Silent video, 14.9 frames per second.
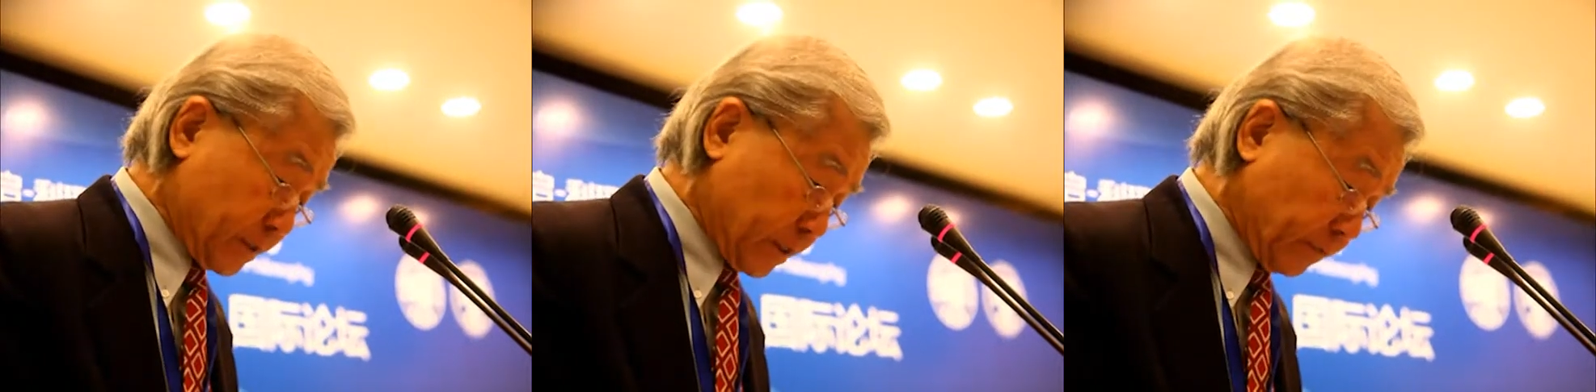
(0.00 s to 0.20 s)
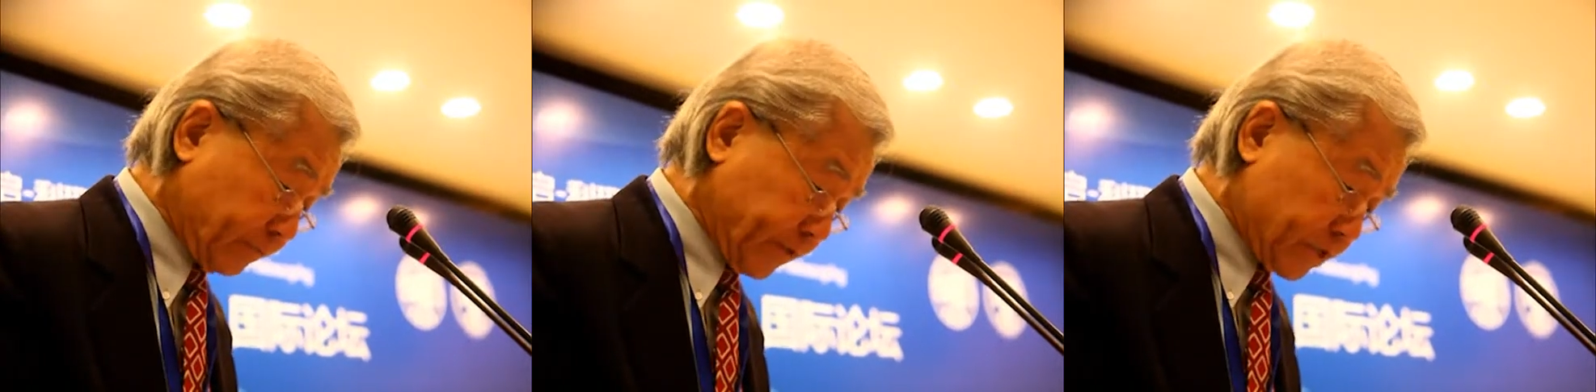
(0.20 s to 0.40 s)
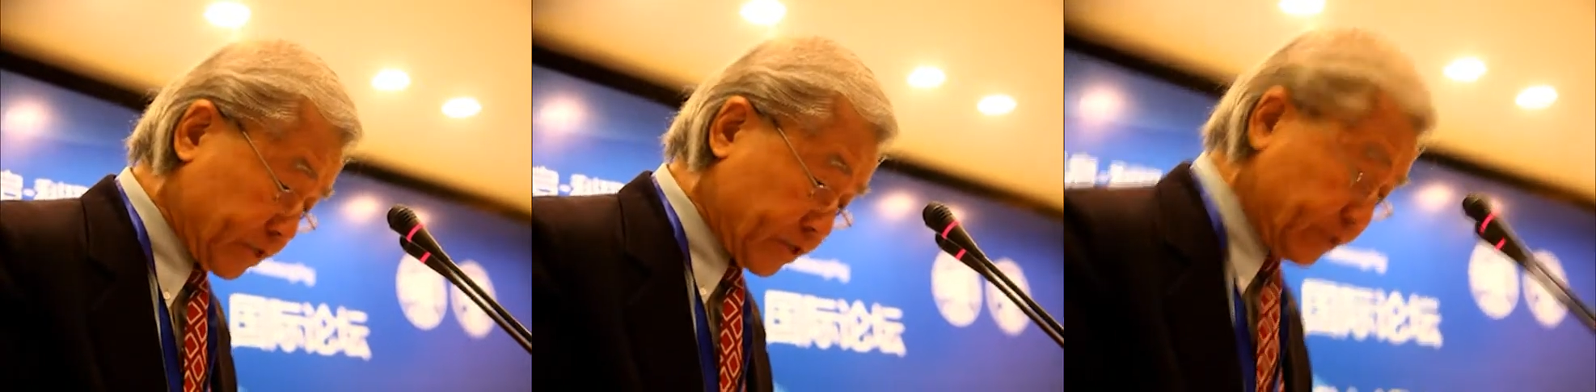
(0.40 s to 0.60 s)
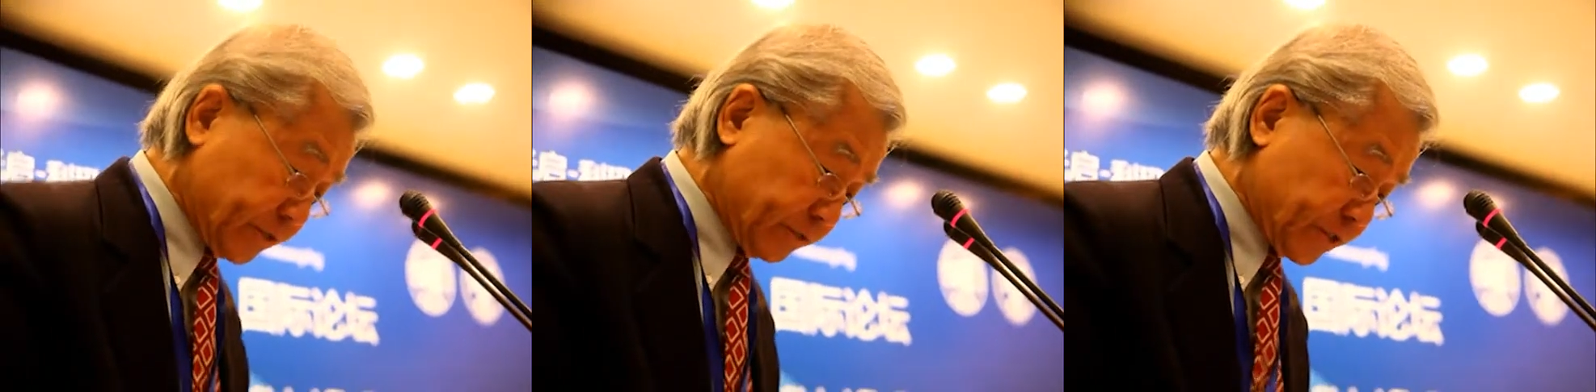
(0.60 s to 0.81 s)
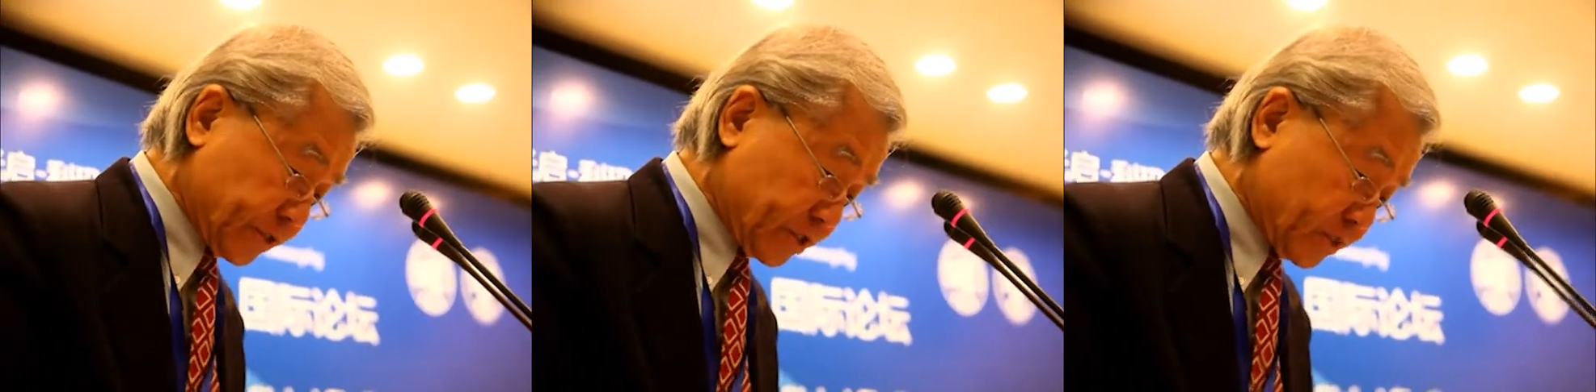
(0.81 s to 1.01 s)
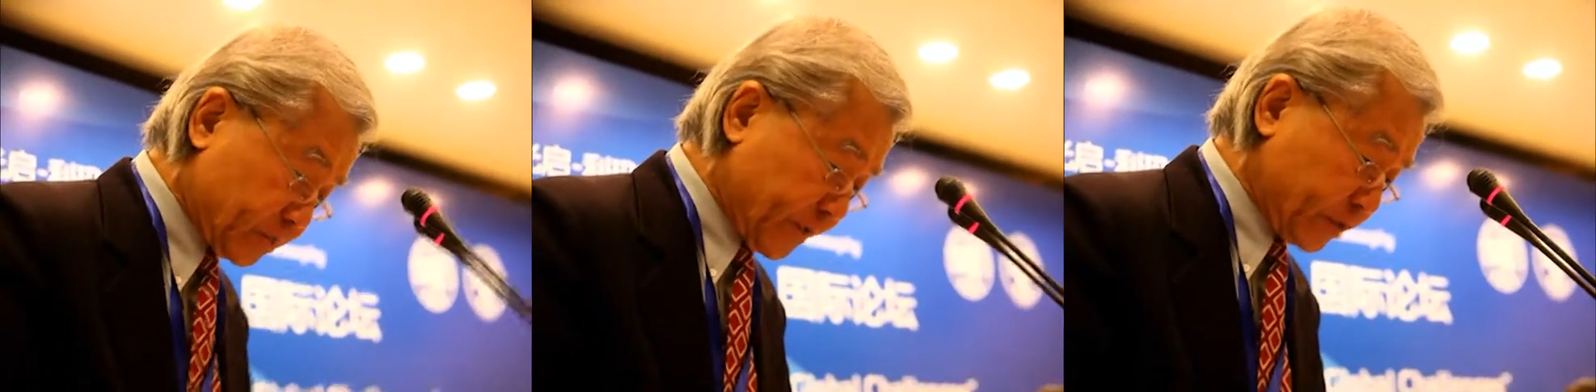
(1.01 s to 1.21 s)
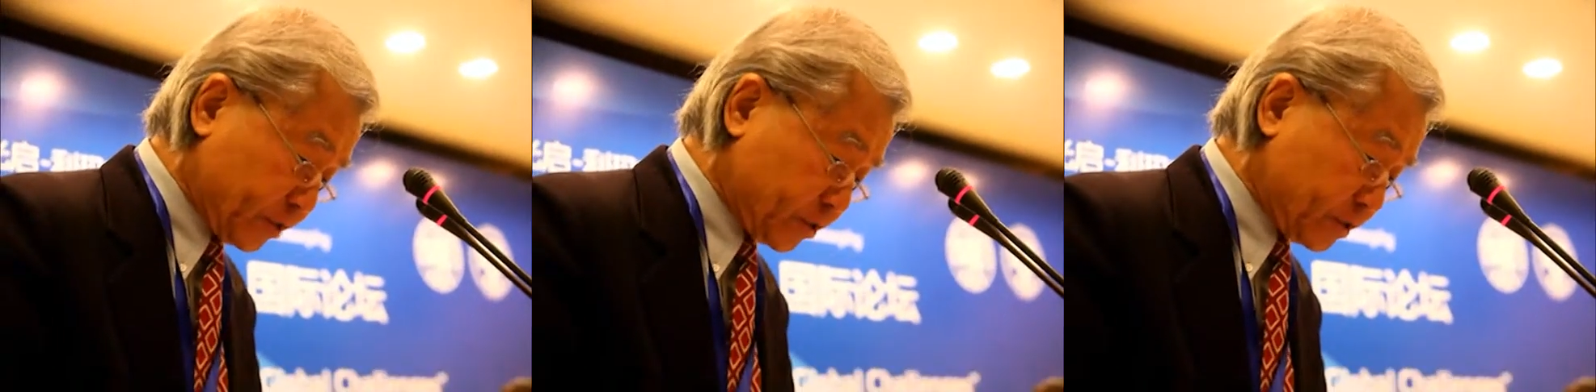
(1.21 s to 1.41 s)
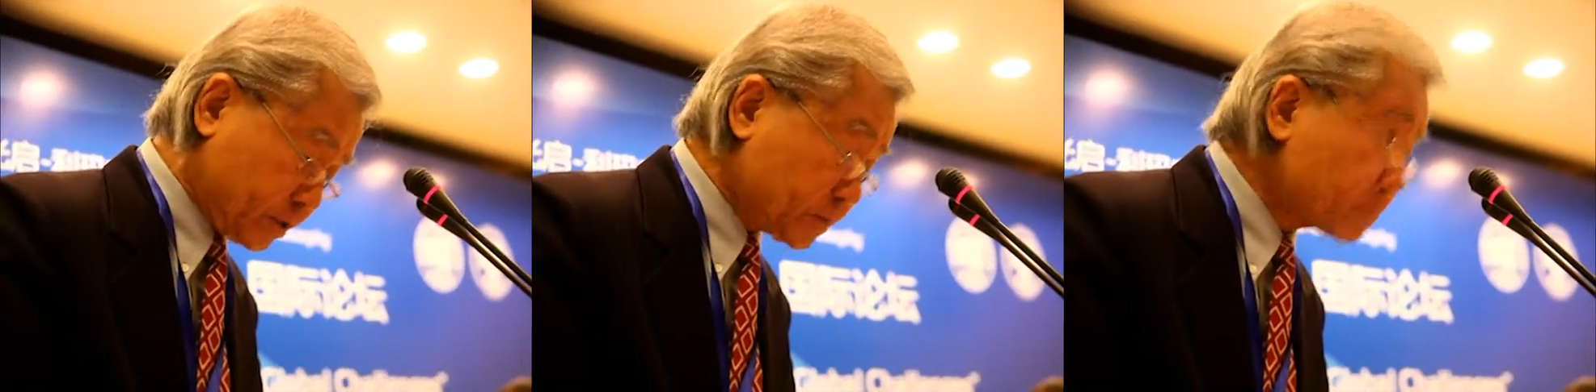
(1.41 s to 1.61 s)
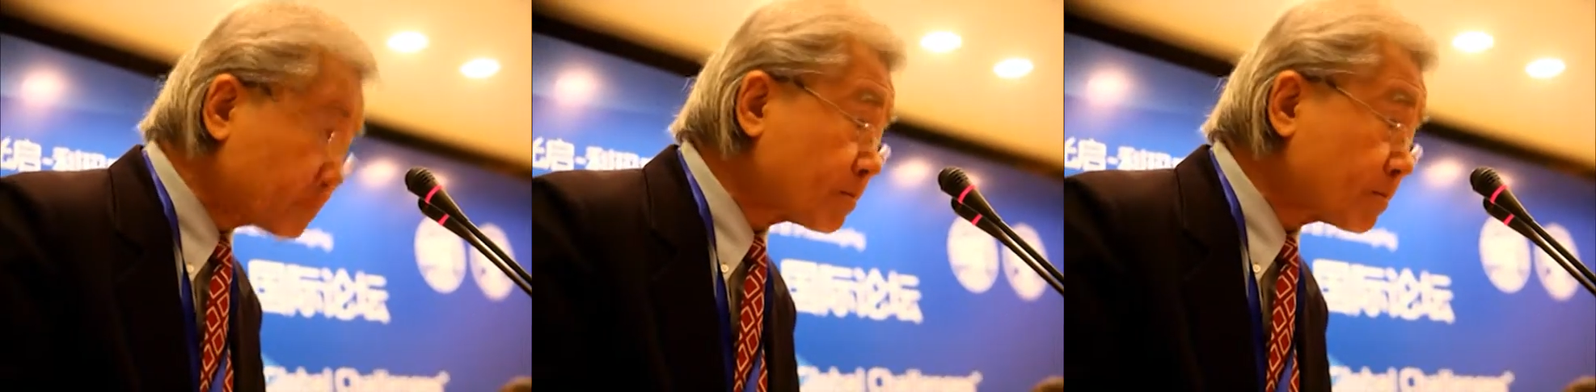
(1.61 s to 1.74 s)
of his keynote speech.